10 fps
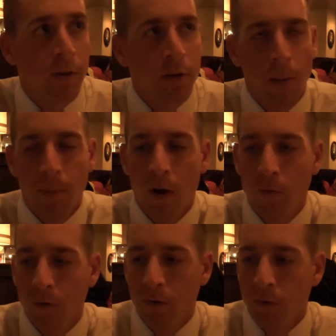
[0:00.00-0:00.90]
coming
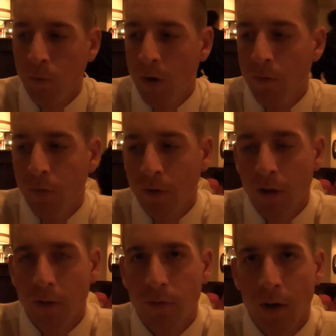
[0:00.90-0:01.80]
over and doing everything
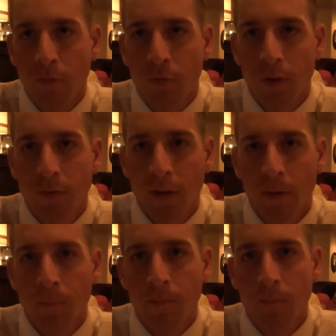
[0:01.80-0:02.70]
that he's done for the
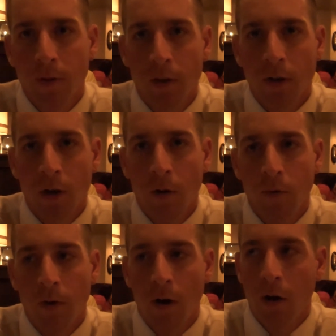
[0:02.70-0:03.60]
team,
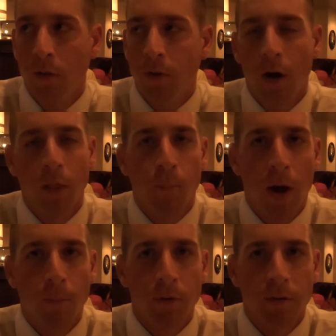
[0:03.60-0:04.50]
all the
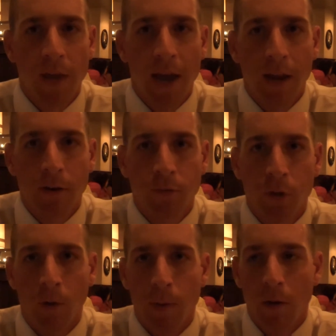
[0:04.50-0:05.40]
problems he's had, and
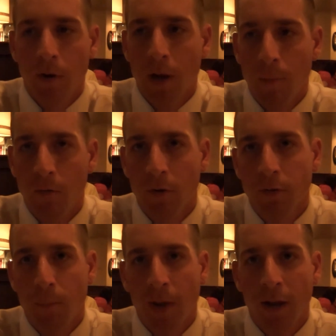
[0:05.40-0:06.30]
still be able to come over
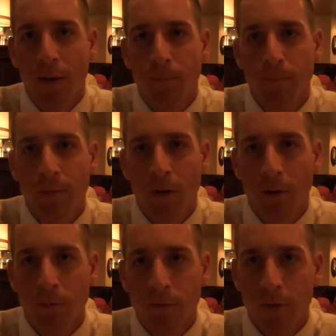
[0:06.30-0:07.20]
as a man and
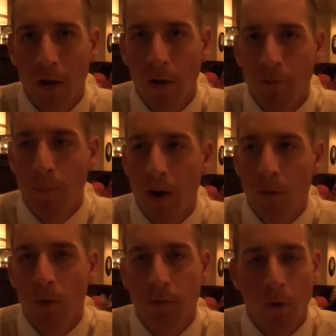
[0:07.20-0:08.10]
tell
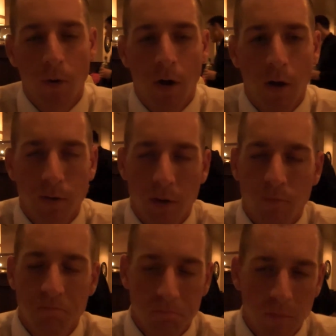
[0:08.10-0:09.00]
everybody what's going on.
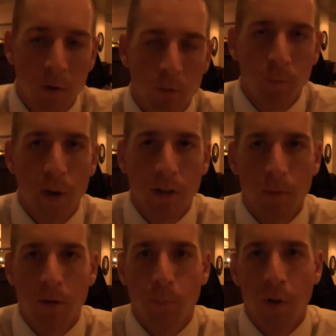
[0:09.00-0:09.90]
Respect
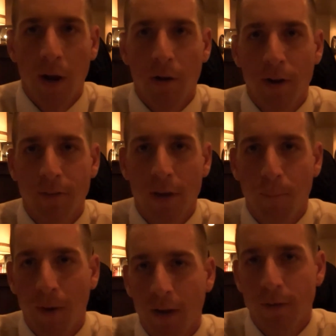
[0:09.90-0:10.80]
him as a player and as that
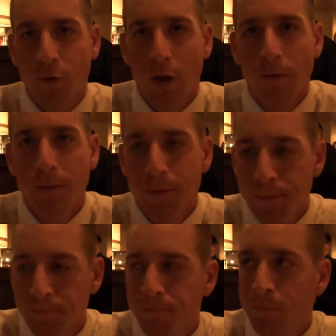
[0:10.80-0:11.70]
man. So
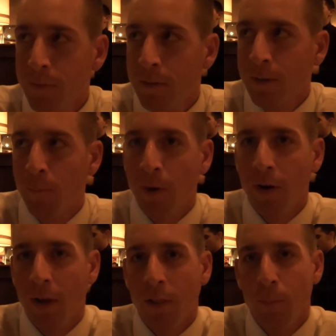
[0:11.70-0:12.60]
I'm
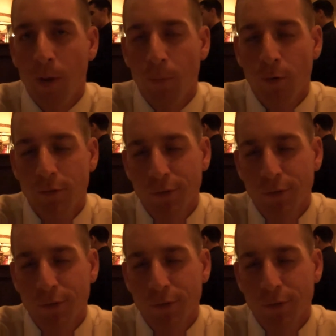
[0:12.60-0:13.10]
here to other people.